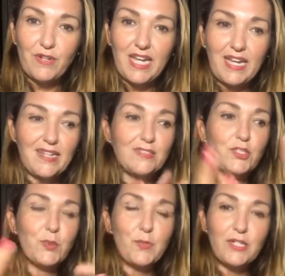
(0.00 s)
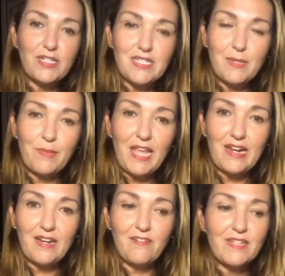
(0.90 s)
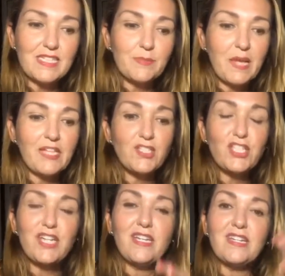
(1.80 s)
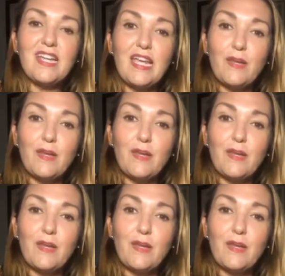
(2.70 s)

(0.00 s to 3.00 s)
Okay, Jupiter is the planet of expansion.